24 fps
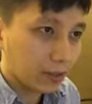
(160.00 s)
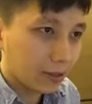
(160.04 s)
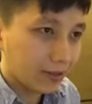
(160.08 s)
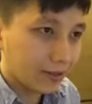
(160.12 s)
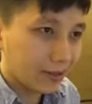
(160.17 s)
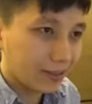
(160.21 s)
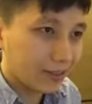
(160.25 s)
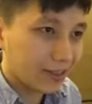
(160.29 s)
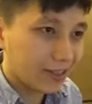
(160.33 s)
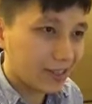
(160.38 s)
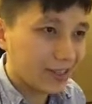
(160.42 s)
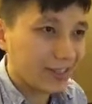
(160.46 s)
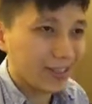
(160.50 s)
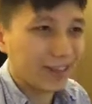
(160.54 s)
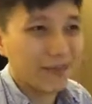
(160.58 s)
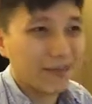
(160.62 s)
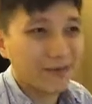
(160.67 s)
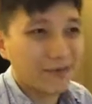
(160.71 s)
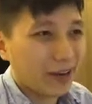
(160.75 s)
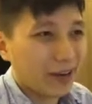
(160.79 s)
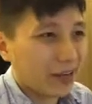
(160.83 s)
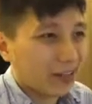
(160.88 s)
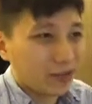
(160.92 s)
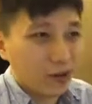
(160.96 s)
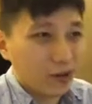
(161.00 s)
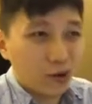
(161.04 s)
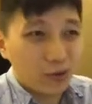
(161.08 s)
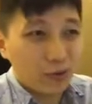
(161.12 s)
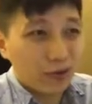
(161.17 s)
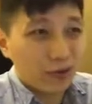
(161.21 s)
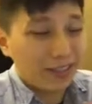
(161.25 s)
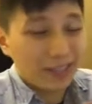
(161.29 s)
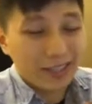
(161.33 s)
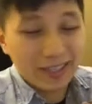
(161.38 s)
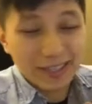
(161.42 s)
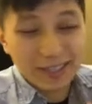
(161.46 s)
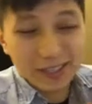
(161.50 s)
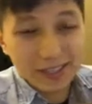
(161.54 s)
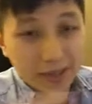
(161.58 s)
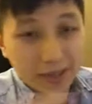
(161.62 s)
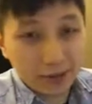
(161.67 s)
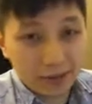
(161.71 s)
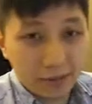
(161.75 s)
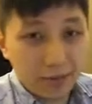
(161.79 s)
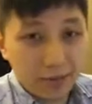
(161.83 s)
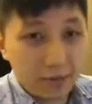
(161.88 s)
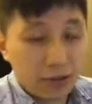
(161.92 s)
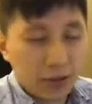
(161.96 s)
this is in fact already
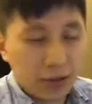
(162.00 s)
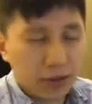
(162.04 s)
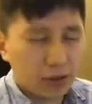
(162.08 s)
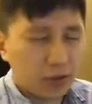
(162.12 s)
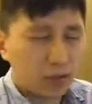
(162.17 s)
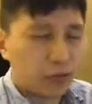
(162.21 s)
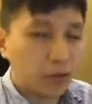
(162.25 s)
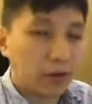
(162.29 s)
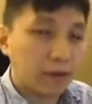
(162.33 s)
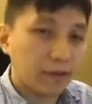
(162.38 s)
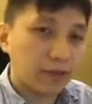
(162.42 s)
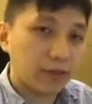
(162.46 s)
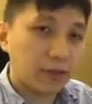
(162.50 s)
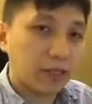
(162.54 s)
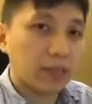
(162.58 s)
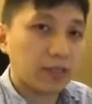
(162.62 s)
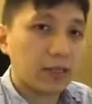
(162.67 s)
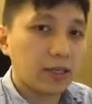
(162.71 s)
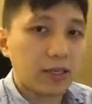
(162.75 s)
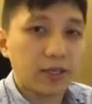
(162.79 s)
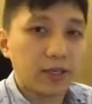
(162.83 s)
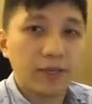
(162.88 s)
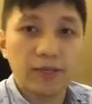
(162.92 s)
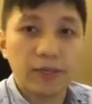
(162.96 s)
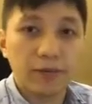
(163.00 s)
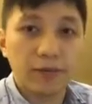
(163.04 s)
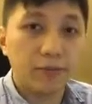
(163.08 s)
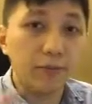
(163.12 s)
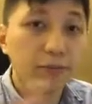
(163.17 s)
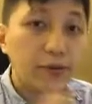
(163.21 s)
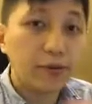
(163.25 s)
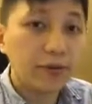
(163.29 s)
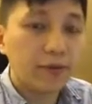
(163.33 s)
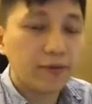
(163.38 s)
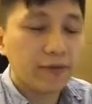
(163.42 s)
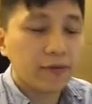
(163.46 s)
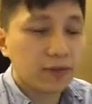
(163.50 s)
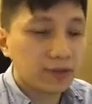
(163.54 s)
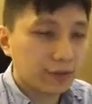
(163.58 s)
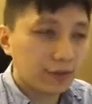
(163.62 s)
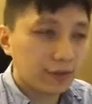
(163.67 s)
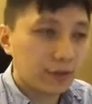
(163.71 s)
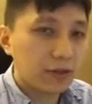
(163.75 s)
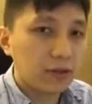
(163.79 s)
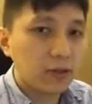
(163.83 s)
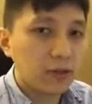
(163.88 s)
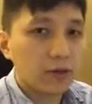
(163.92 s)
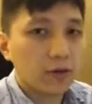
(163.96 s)
done because we have done it in the previous
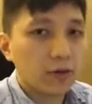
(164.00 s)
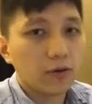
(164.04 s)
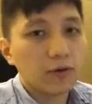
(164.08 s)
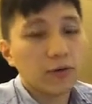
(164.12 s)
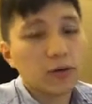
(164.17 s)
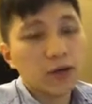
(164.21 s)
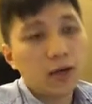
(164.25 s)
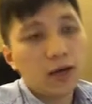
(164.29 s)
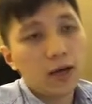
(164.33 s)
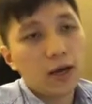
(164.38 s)
video